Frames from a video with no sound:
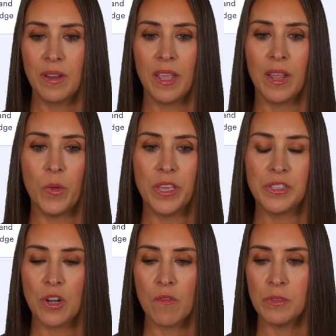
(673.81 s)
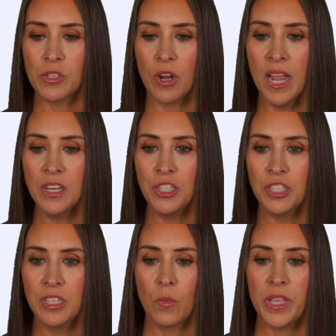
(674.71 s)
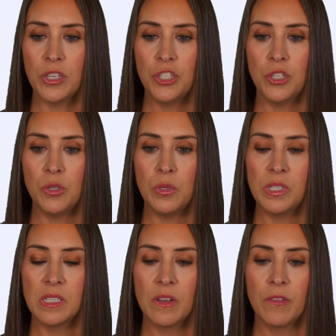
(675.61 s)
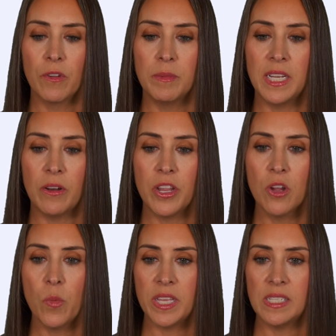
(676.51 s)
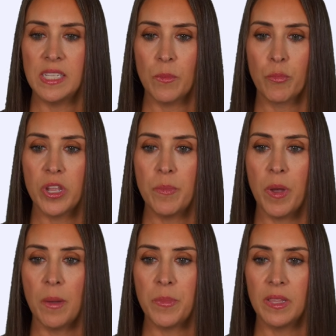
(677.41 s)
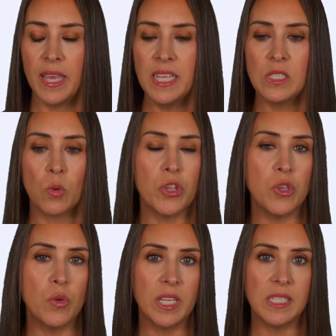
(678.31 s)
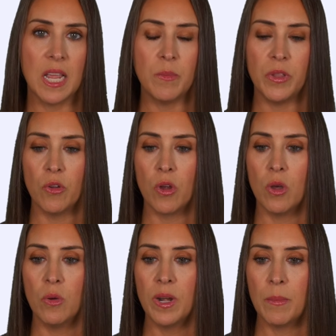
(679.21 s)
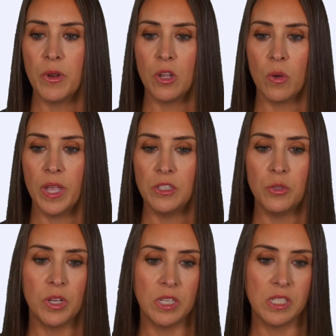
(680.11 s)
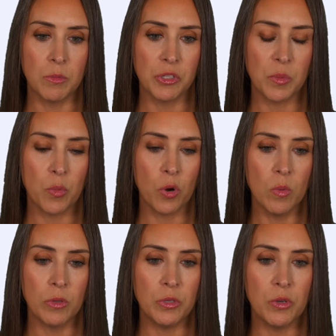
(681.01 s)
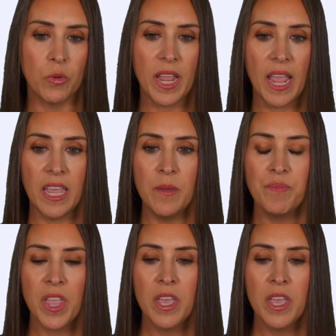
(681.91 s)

And we can start from scratch. We can choose from down here. We can see it pre-populates, or you can type in your own. I'm going to go ahead and do customer support. We'll do create.